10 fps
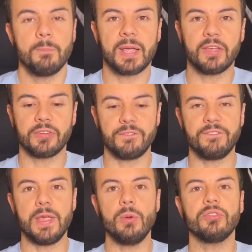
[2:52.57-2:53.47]
because it
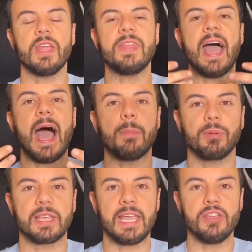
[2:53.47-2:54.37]
fails in the
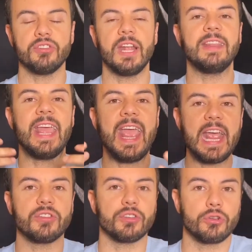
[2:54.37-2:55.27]
application and the
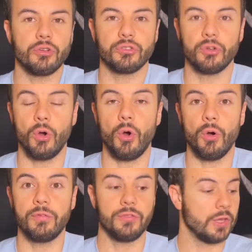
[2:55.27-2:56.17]
execution
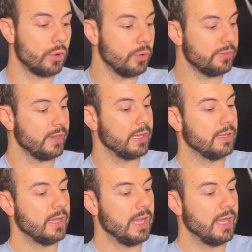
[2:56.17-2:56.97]
of the content.